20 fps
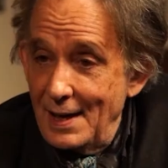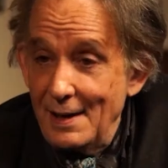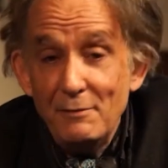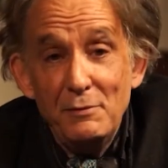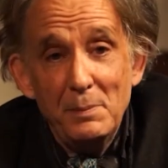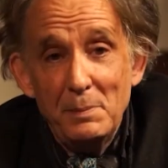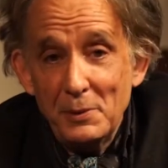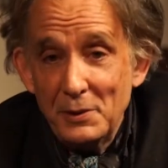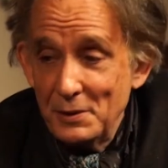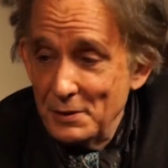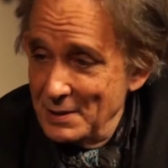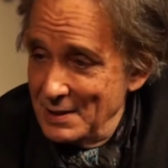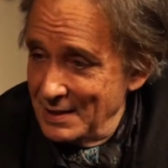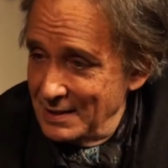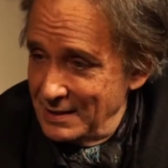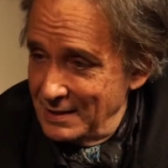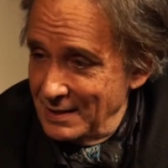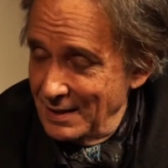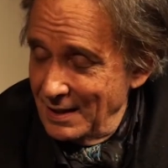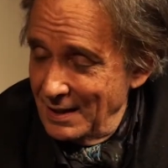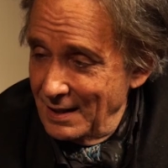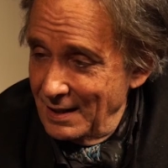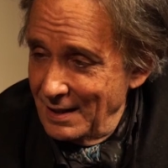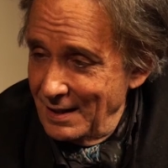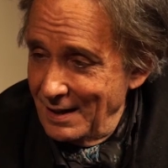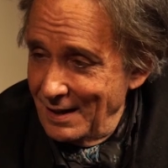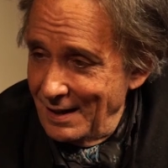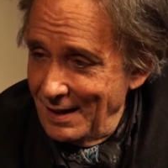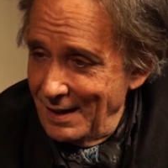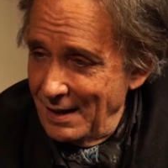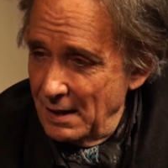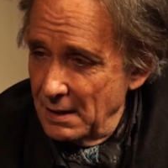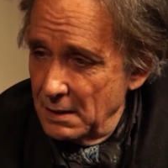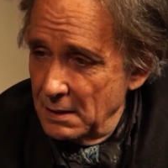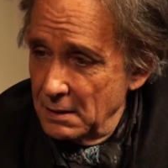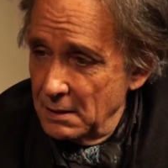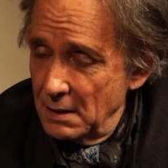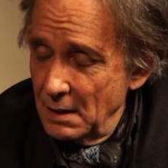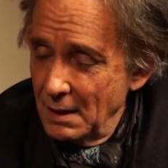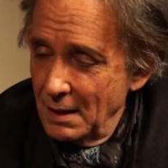everybody who's listening
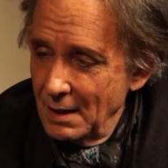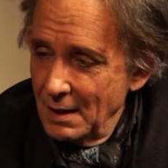and